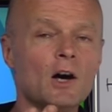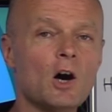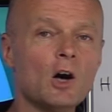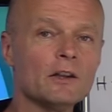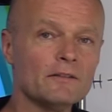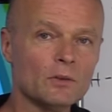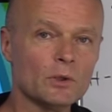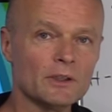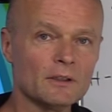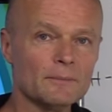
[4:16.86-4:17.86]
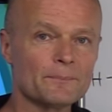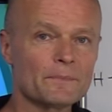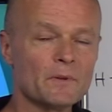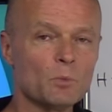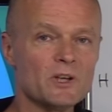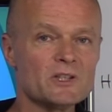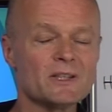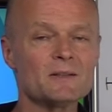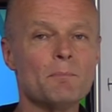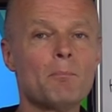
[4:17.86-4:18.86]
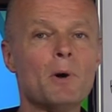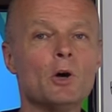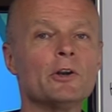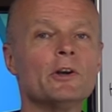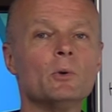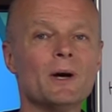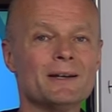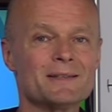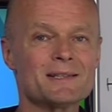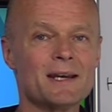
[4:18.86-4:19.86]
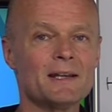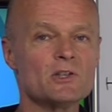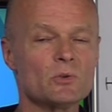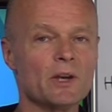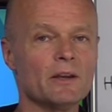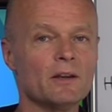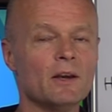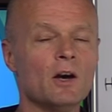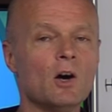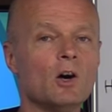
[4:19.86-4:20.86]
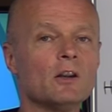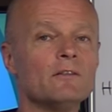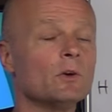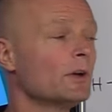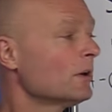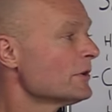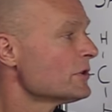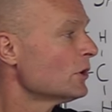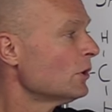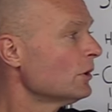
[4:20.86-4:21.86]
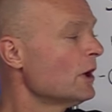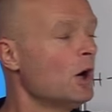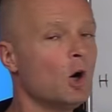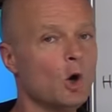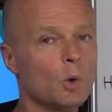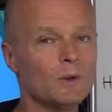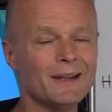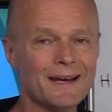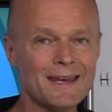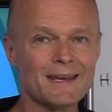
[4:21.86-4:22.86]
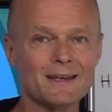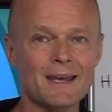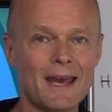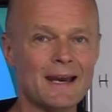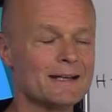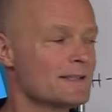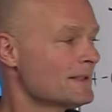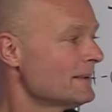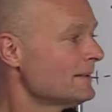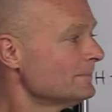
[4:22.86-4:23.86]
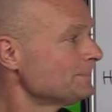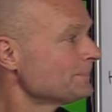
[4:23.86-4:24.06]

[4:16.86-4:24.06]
olive oil, which is monounsaturated. Olive oil, also called oleic acid.